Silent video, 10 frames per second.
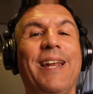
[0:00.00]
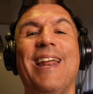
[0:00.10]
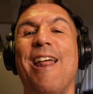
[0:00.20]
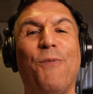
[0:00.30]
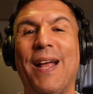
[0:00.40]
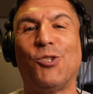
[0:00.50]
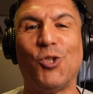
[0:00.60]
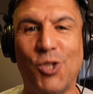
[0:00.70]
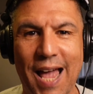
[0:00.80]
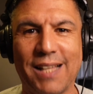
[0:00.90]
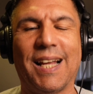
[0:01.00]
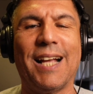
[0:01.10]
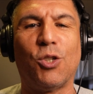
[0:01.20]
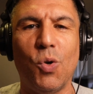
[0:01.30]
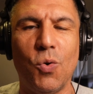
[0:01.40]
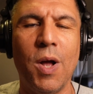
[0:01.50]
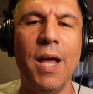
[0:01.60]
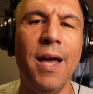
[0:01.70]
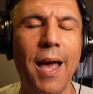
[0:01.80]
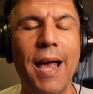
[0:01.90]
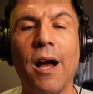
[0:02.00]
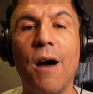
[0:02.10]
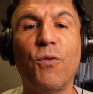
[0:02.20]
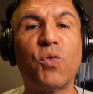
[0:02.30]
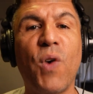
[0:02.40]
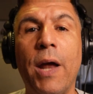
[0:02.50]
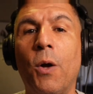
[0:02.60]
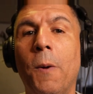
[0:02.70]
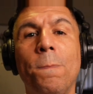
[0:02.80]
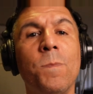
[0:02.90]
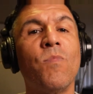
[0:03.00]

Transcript: They didn't advance this yet to get to a conference final.